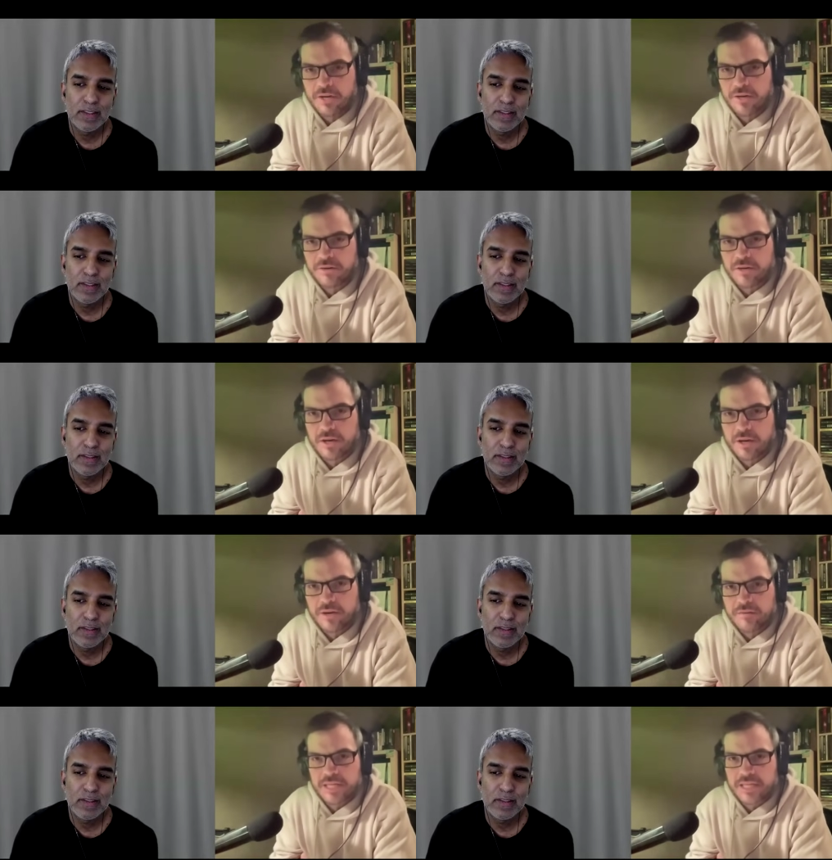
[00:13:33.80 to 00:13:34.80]
Speaker 1: on, a,
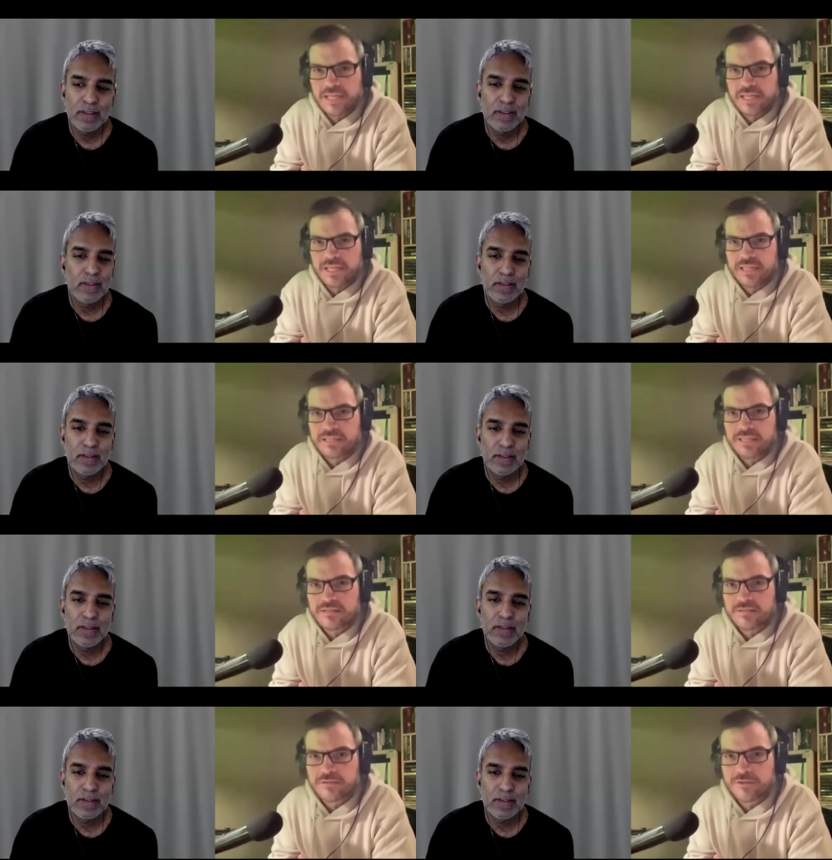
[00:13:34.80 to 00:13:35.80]
on a,
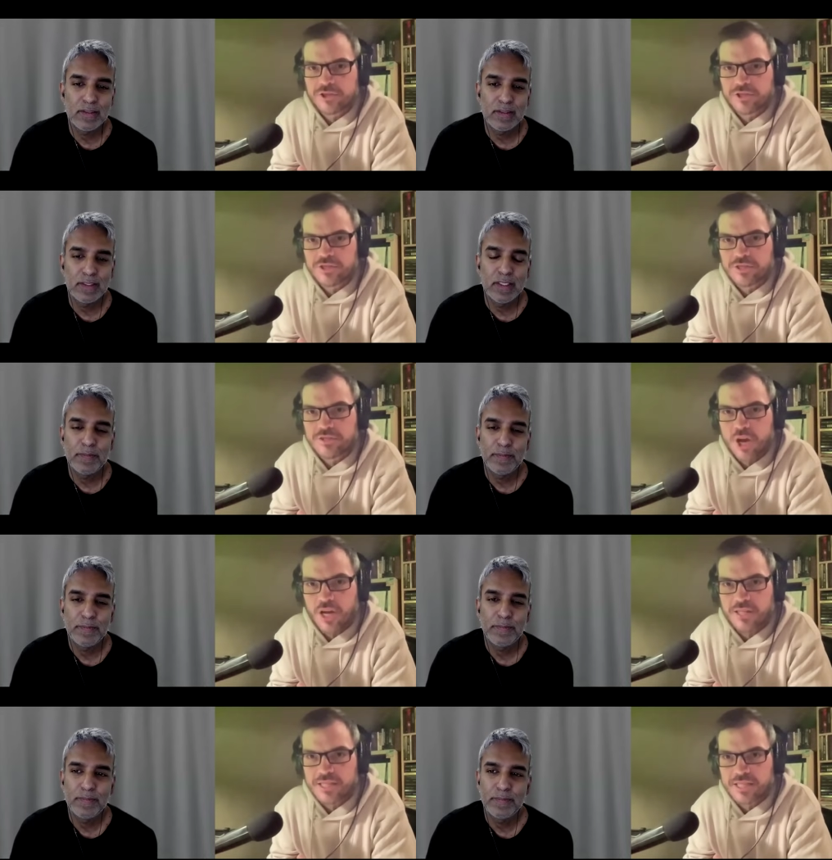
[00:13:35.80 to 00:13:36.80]
they're just yeah.
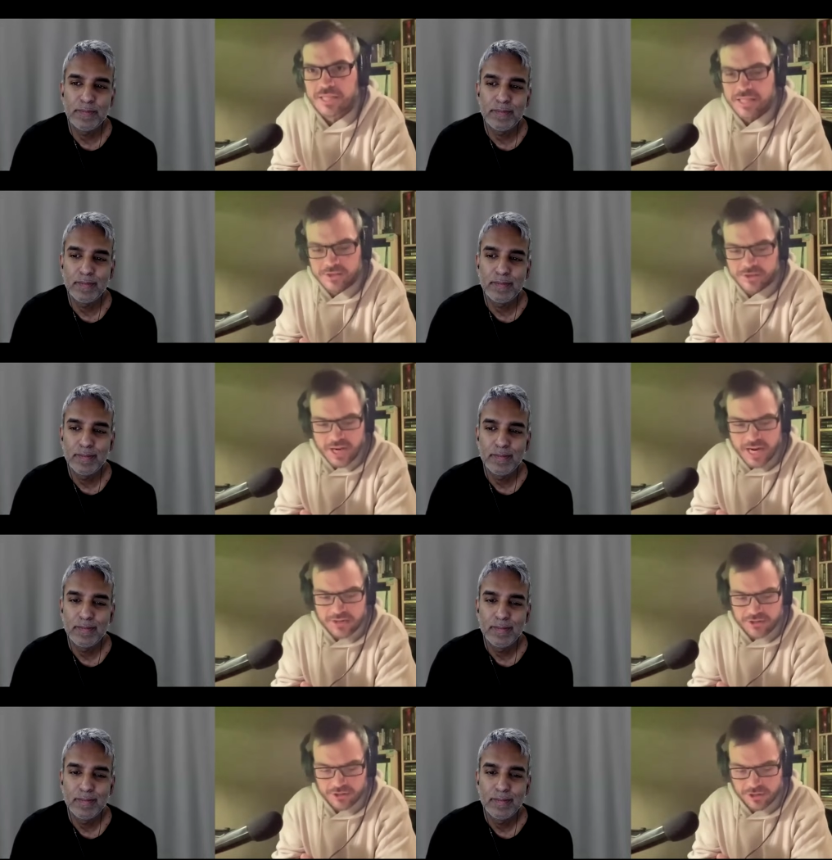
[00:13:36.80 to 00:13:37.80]
tossing this
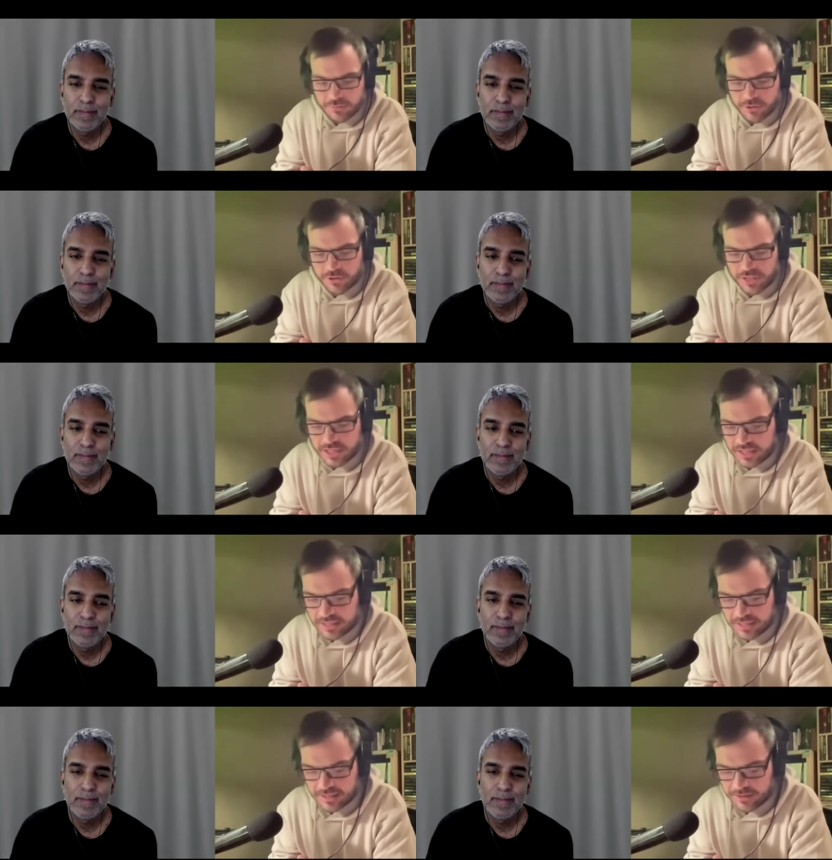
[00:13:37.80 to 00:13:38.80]
international
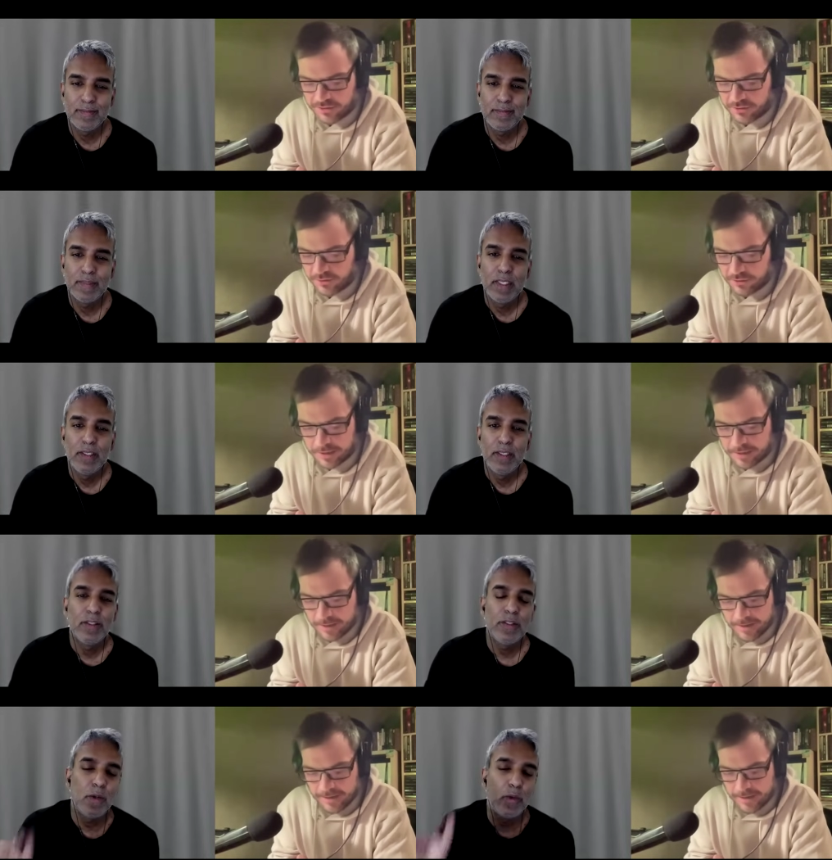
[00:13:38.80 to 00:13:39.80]
community into
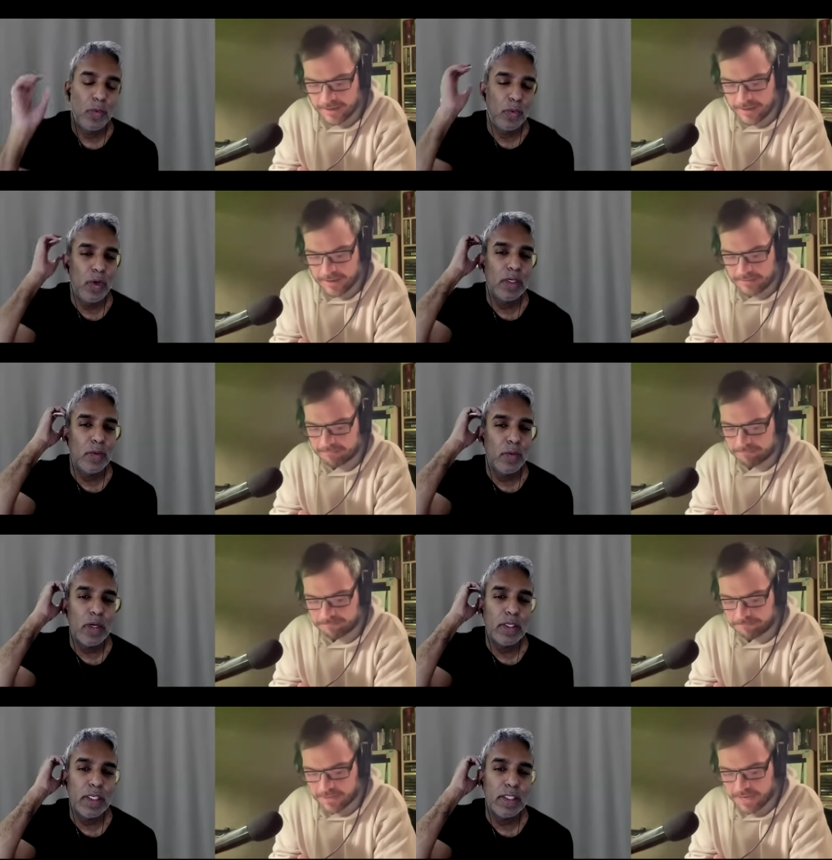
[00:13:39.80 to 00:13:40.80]
Speaker 2: so Wang,
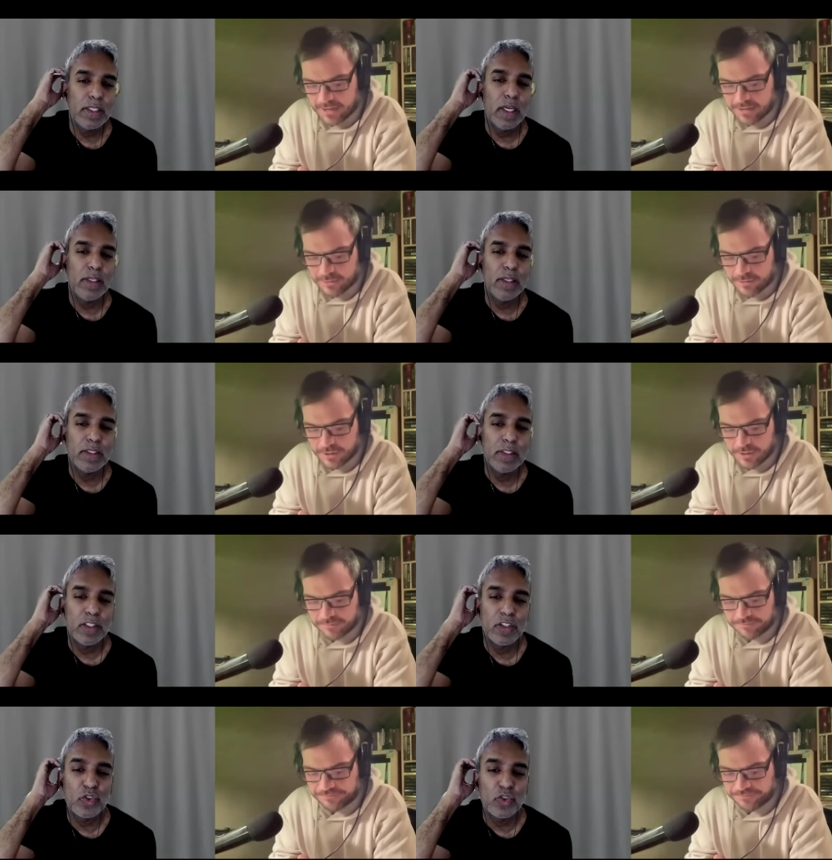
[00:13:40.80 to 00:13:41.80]
Wang Yi said it's a
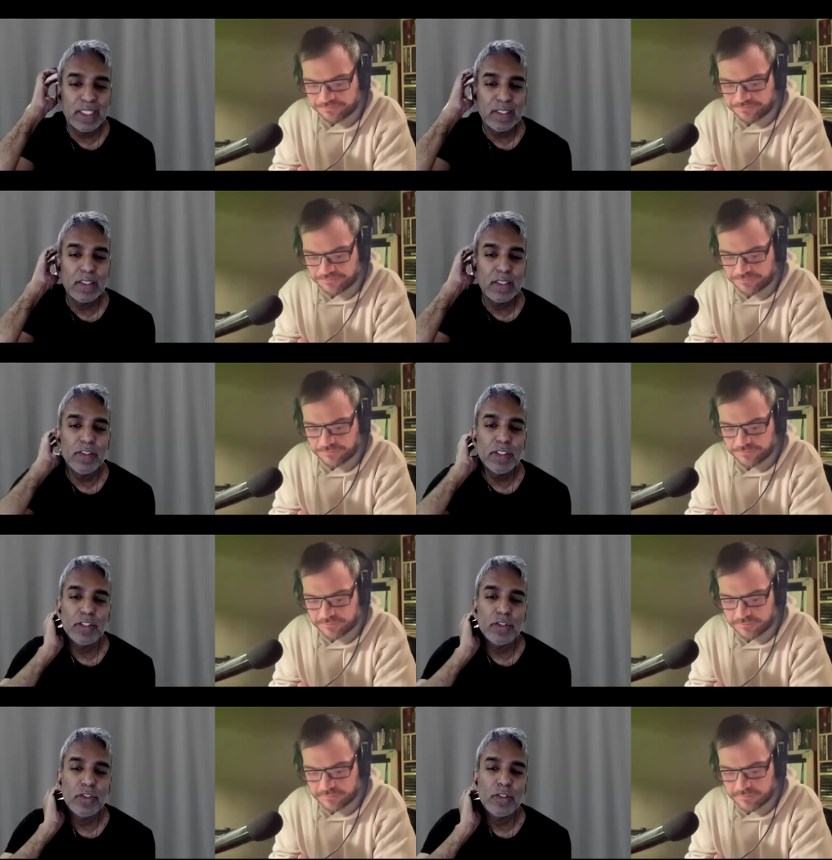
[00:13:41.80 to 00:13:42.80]
disgrace to
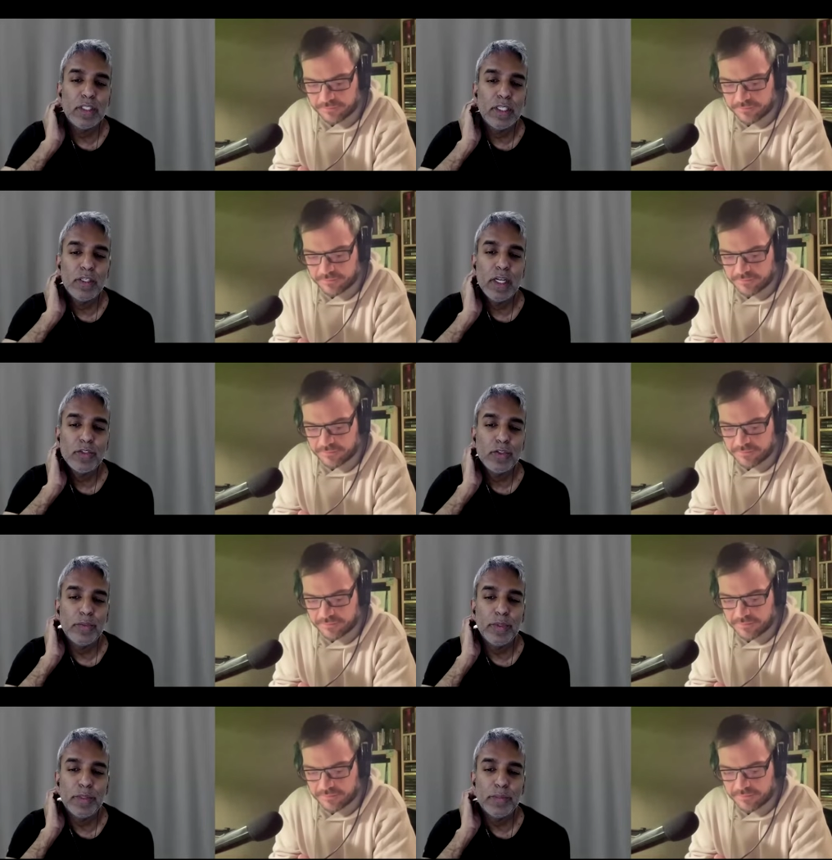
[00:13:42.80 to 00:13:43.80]
civilization. The international
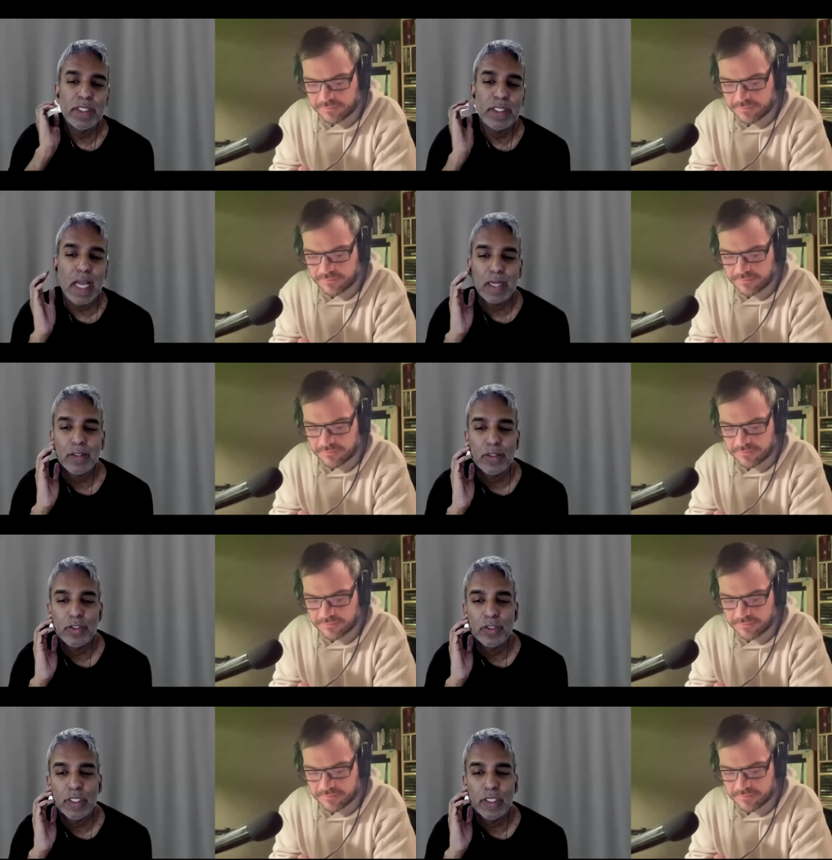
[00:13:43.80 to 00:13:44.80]
community must act
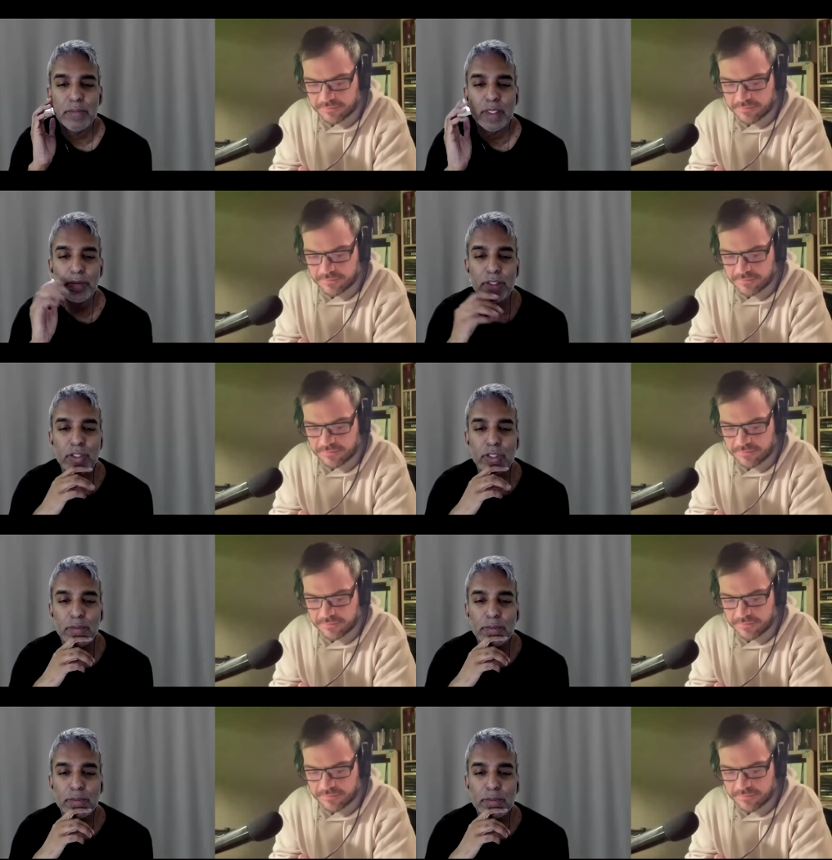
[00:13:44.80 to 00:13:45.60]
urgently and make reaching an